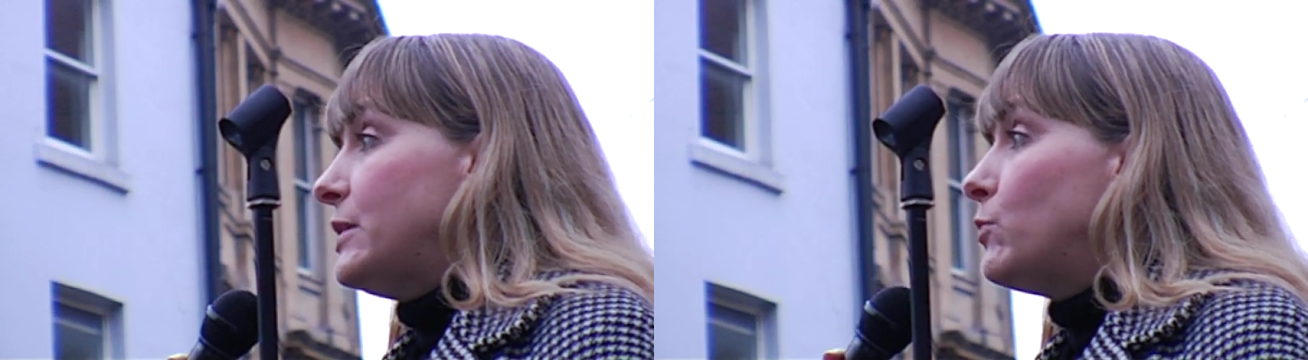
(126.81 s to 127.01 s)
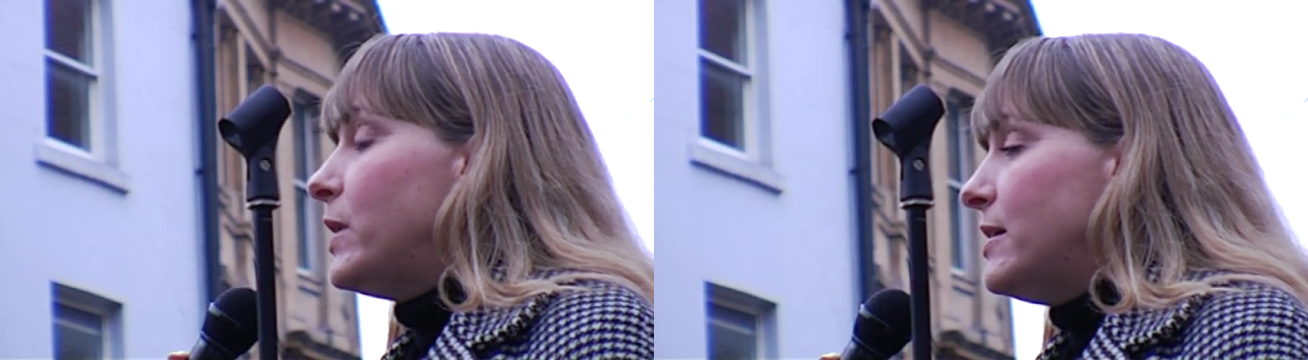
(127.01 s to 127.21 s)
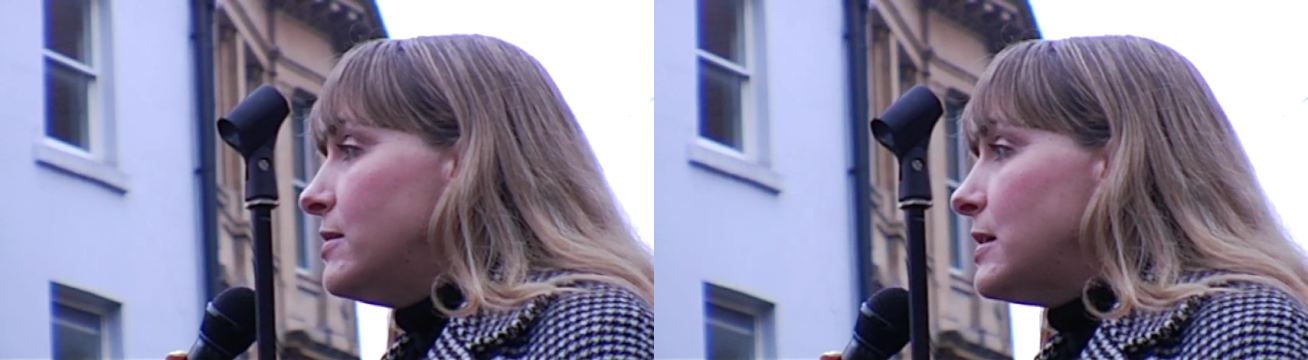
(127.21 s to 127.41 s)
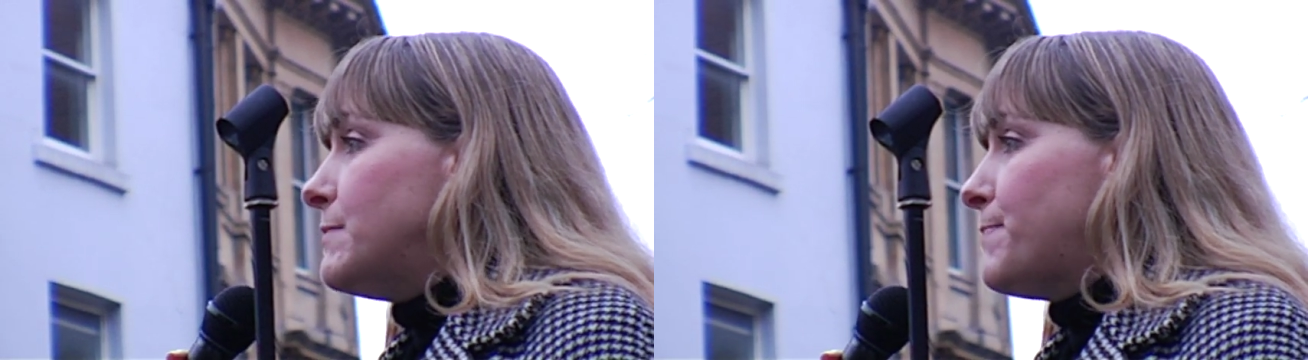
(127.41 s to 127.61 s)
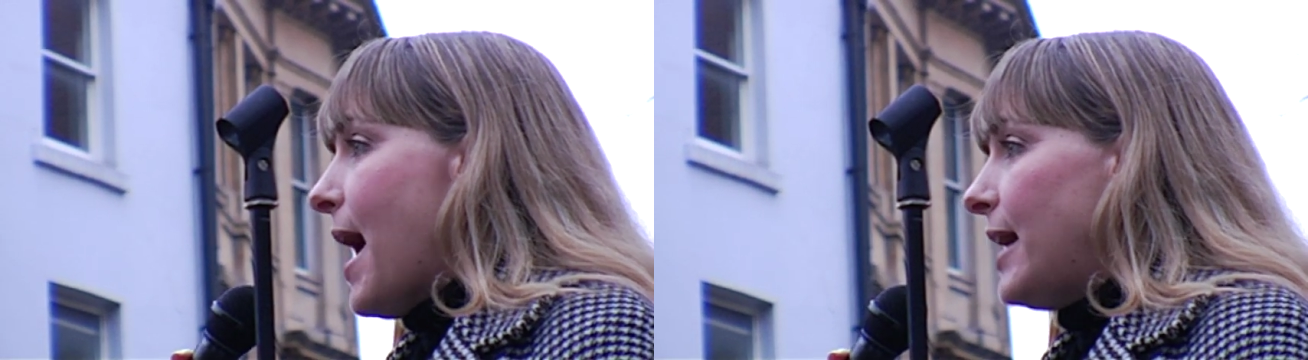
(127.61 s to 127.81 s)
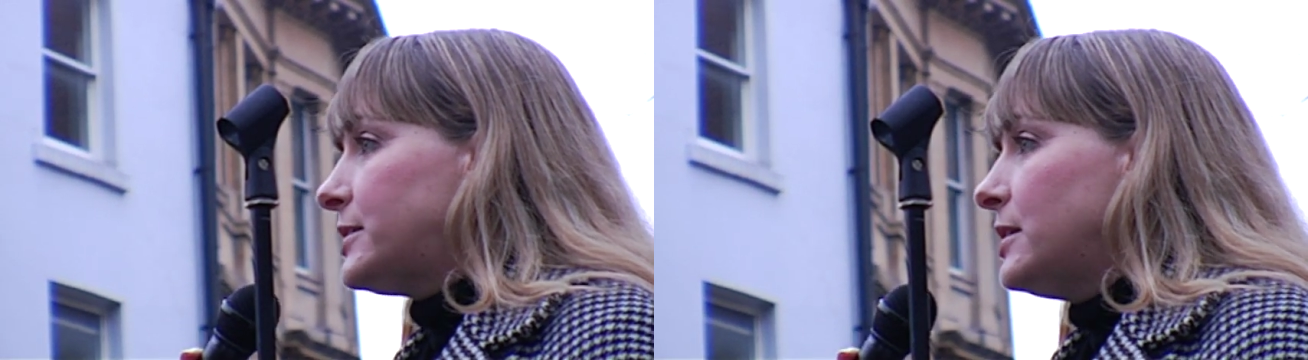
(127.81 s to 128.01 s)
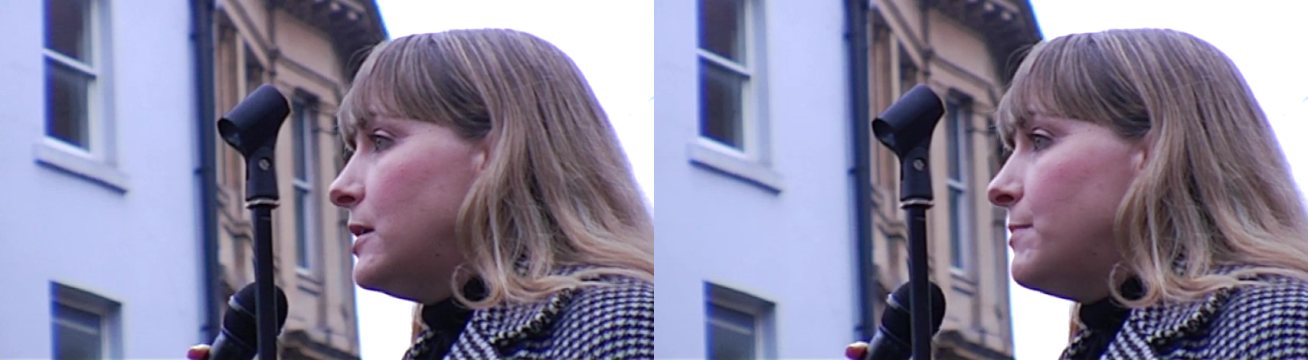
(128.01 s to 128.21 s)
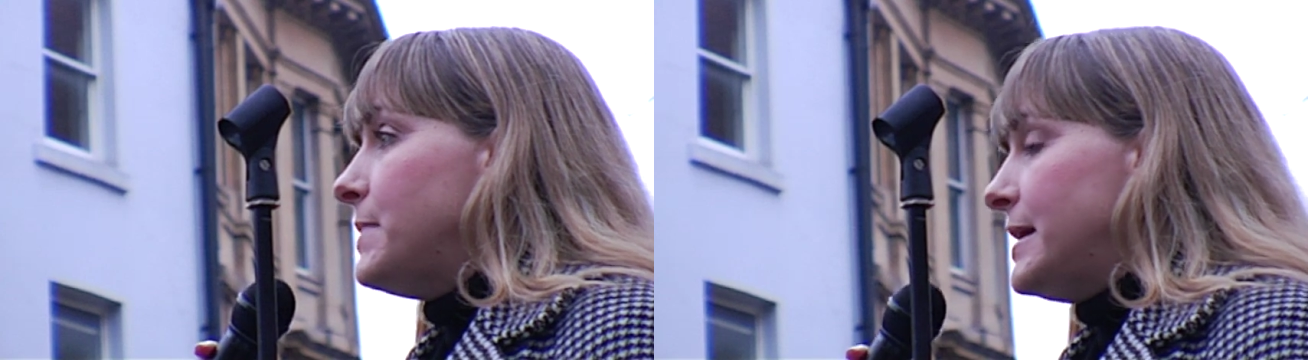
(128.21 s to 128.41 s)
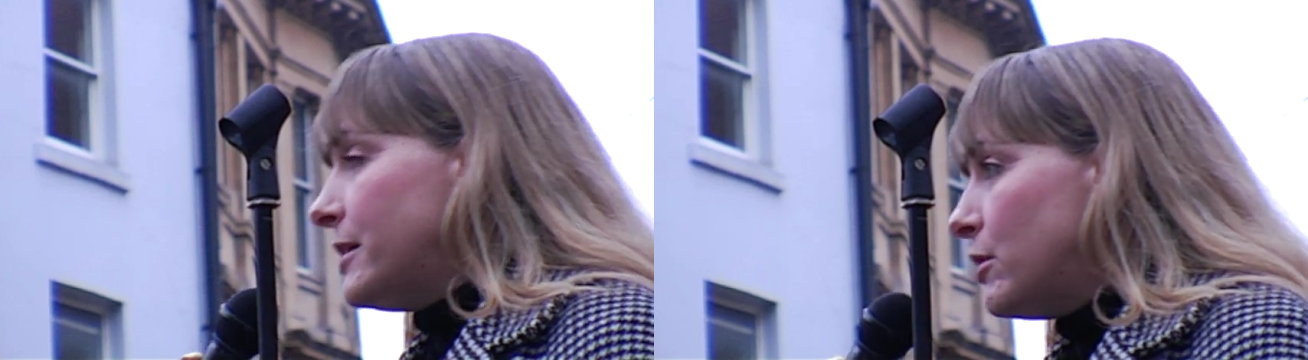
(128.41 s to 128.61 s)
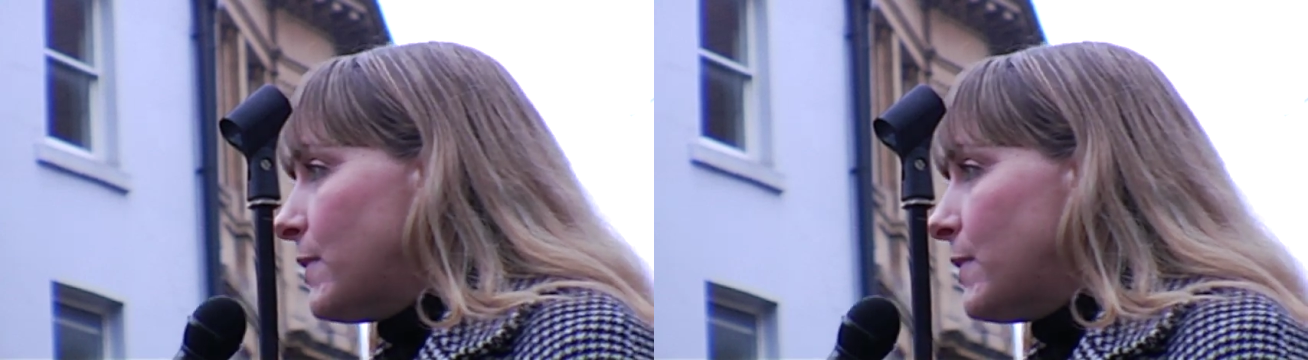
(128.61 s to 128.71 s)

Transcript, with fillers: It will impact media